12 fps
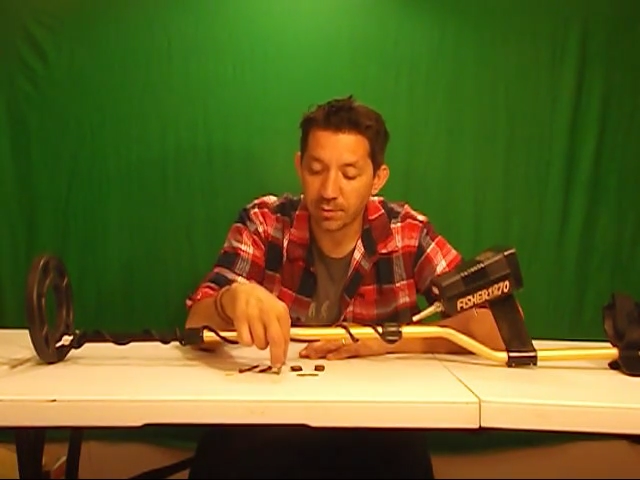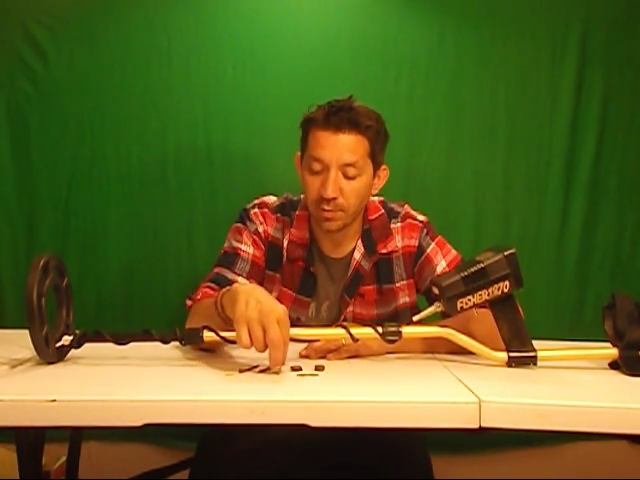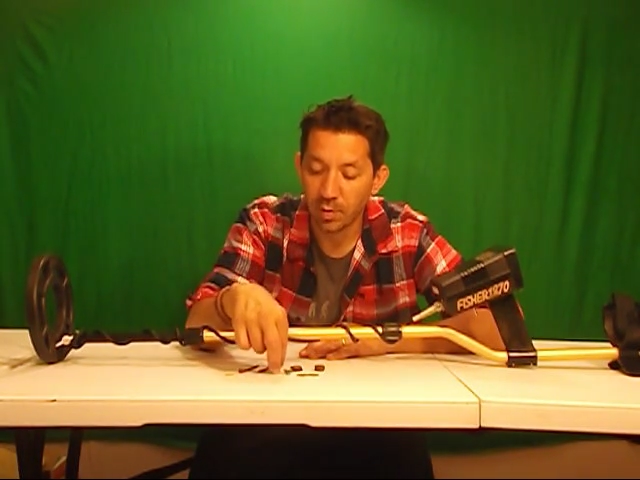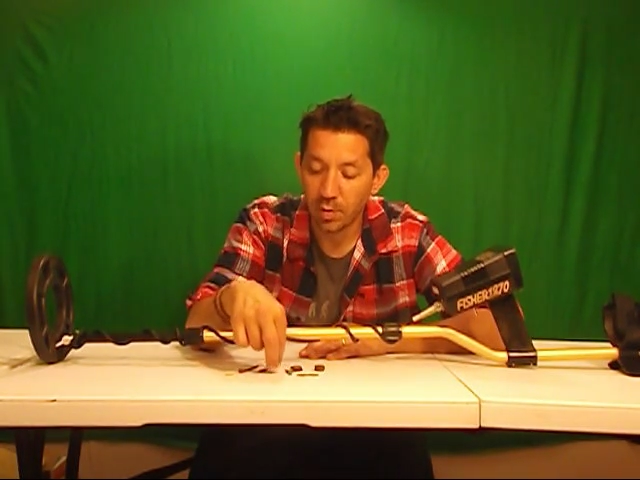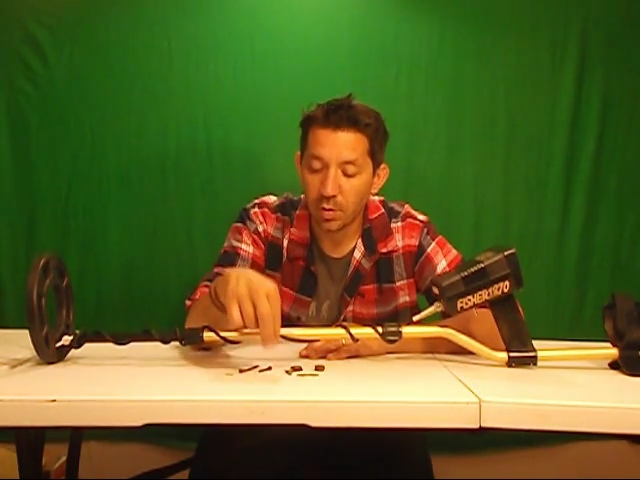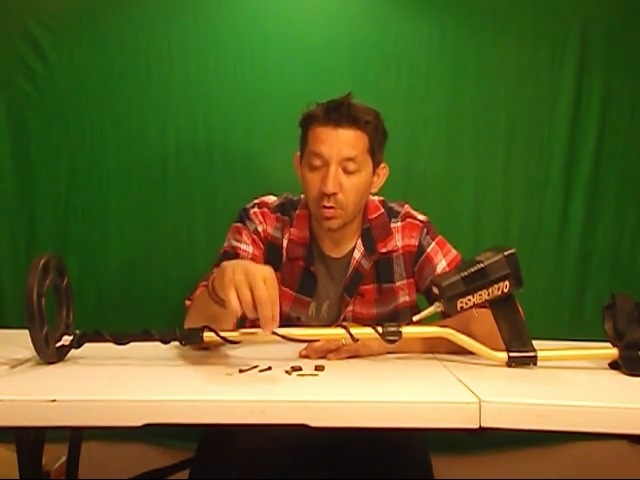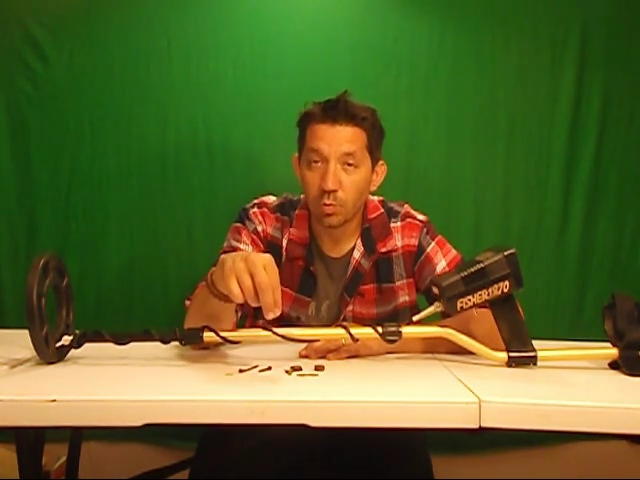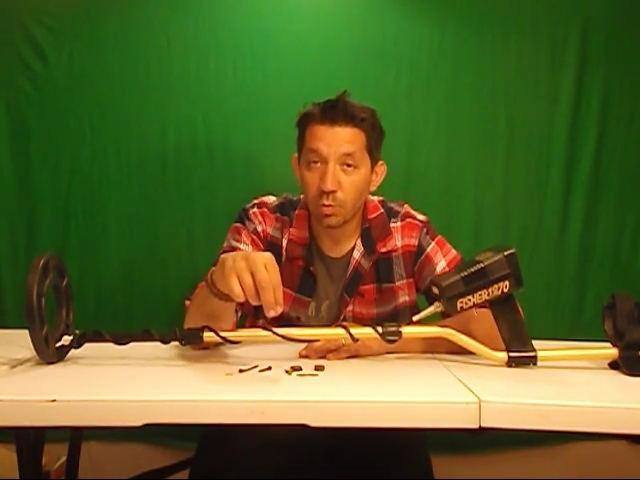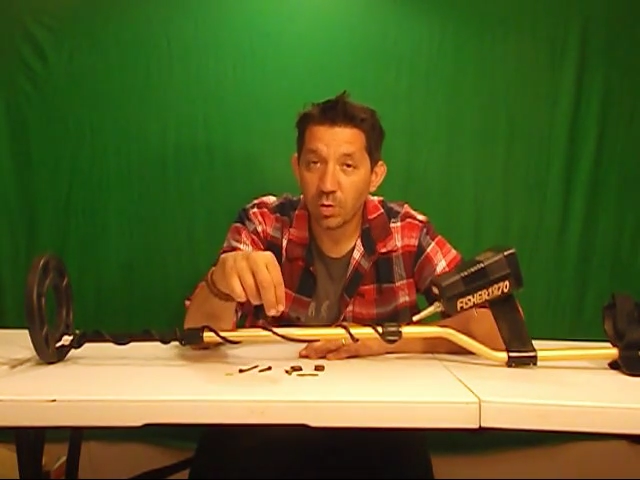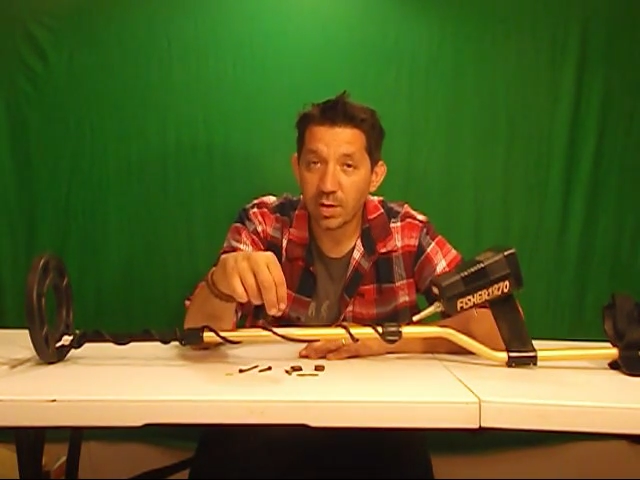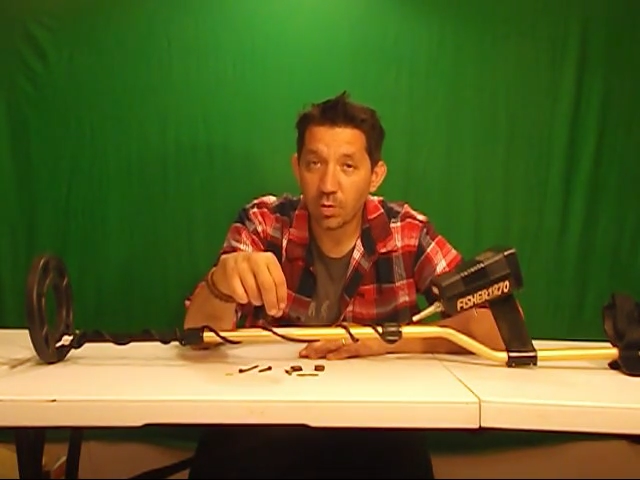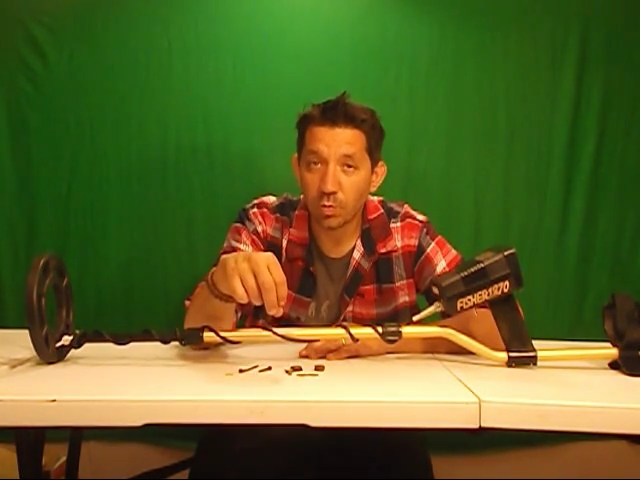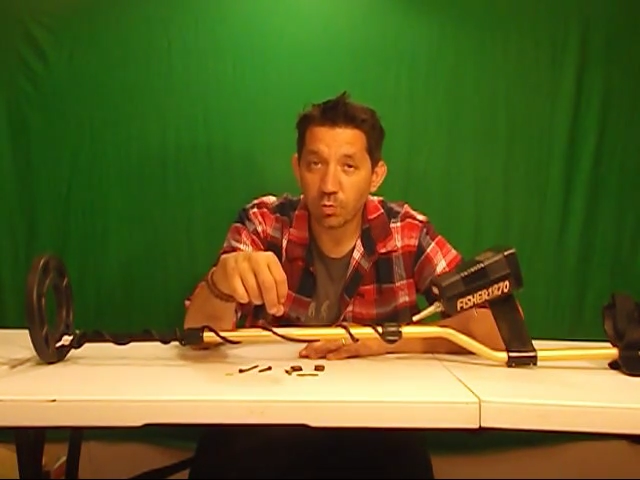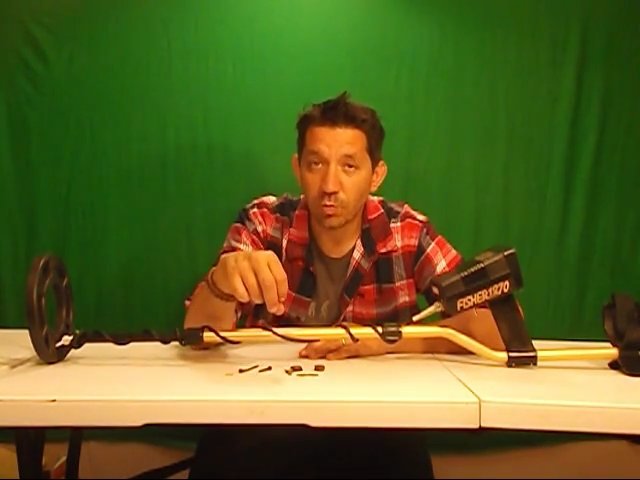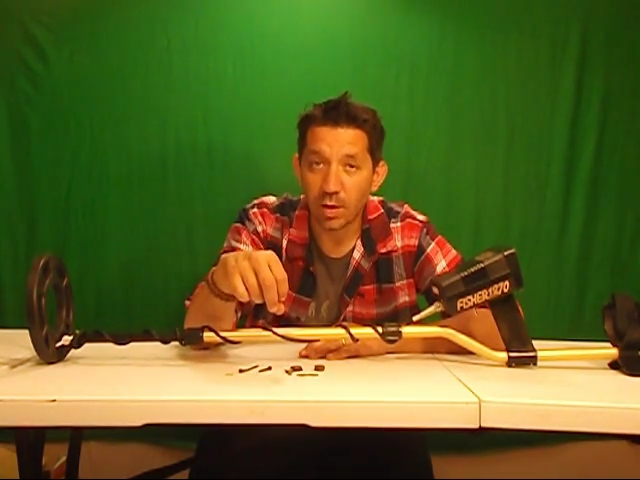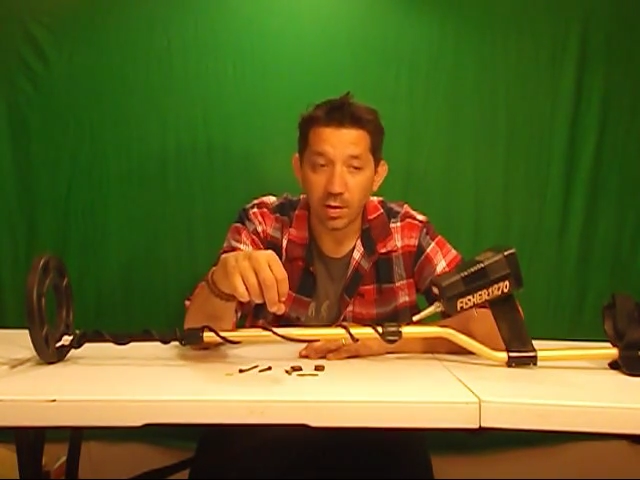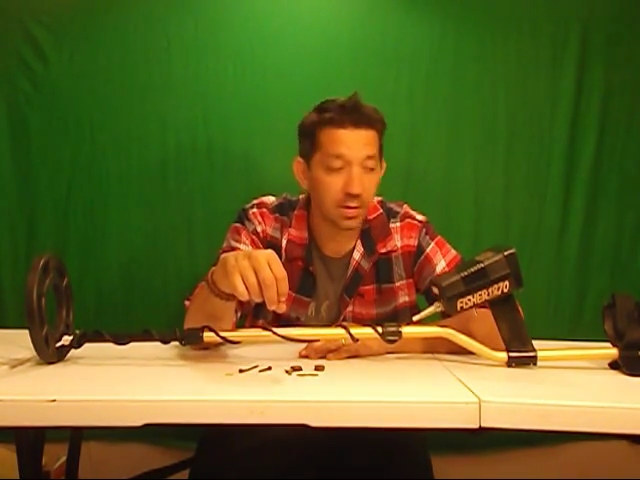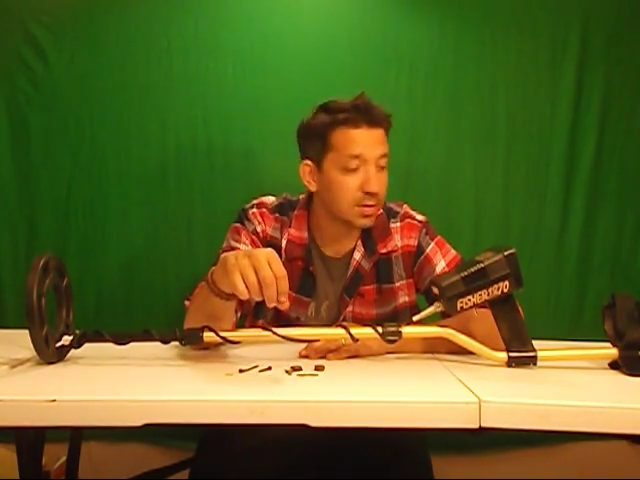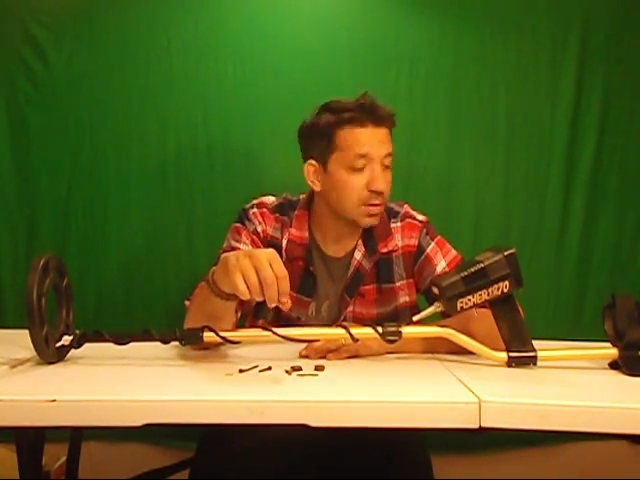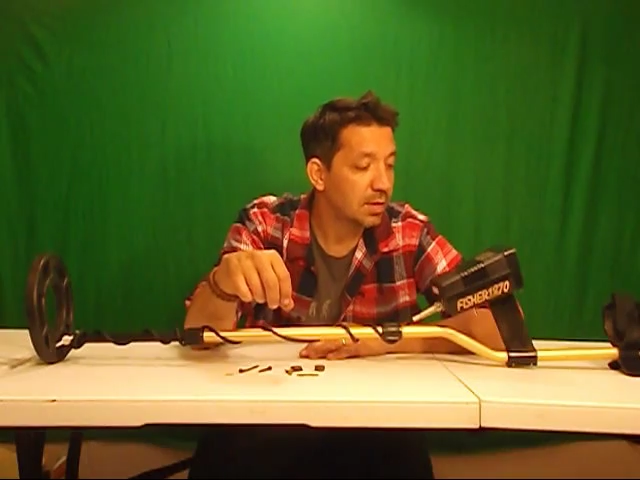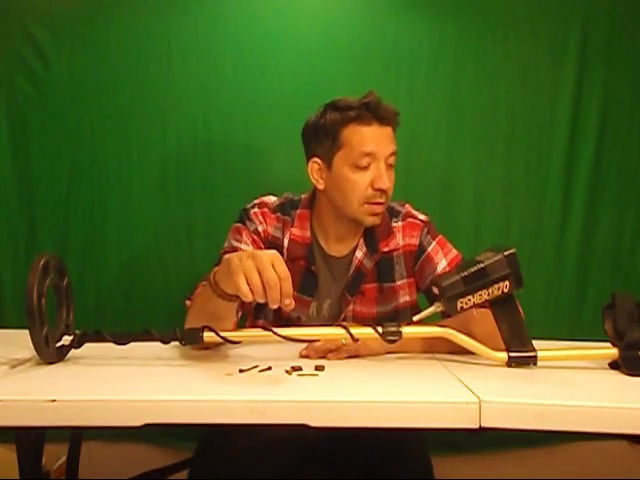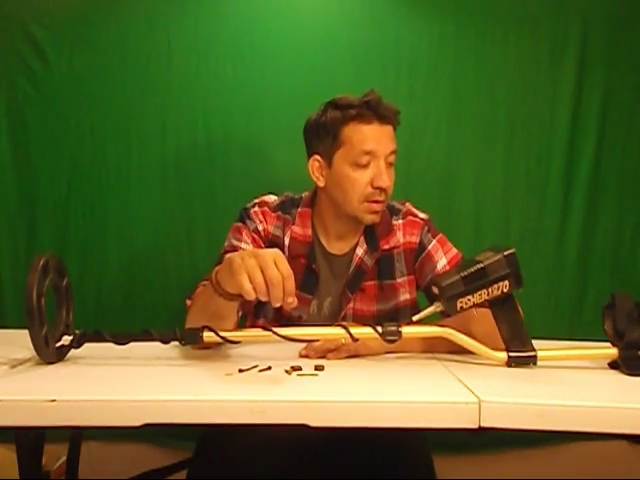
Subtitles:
of really old relics.